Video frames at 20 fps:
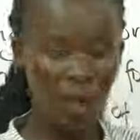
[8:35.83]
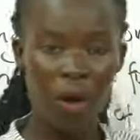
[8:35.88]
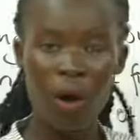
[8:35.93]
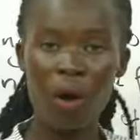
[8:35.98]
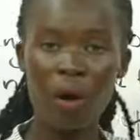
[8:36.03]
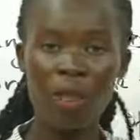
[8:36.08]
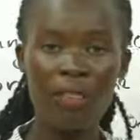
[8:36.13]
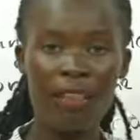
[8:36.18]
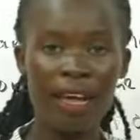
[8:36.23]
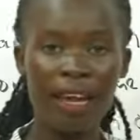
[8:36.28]

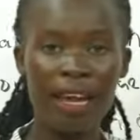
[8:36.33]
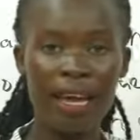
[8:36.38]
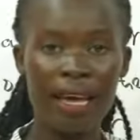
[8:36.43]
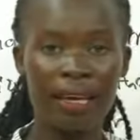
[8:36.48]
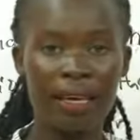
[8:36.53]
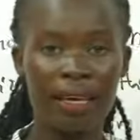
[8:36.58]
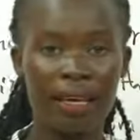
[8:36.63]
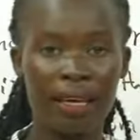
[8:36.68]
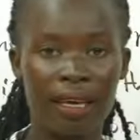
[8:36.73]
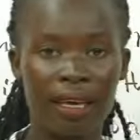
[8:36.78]
the
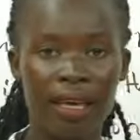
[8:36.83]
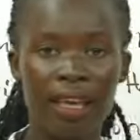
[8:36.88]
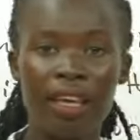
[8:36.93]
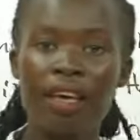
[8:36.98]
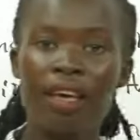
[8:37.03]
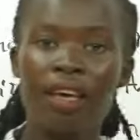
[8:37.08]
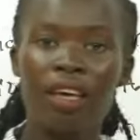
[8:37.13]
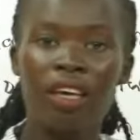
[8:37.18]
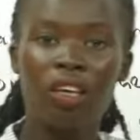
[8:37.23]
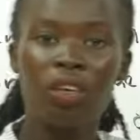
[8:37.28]
lake,
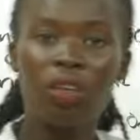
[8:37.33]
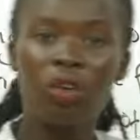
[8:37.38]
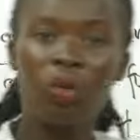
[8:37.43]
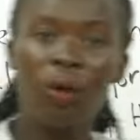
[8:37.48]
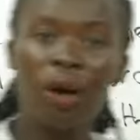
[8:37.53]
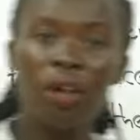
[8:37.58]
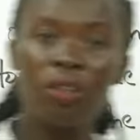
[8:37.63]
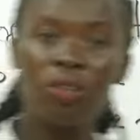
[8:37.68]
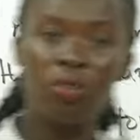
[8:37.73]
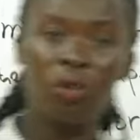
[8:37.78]
you
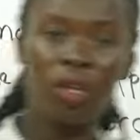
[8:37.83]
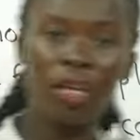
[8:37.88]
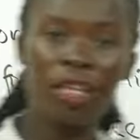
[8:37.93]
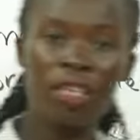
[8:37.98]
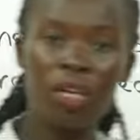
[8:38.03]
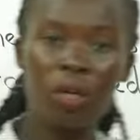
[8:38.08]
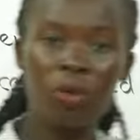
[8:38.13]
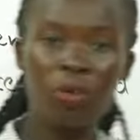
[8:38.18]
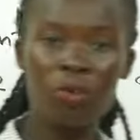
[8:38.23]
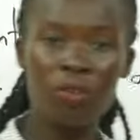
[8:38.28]
want to get
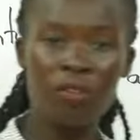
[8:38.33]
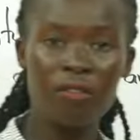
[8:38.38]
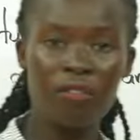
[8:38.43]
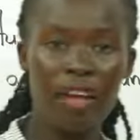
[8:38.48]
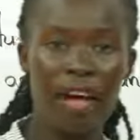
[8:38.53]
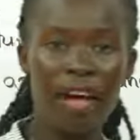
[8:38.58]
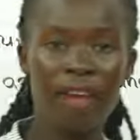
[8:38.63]
out of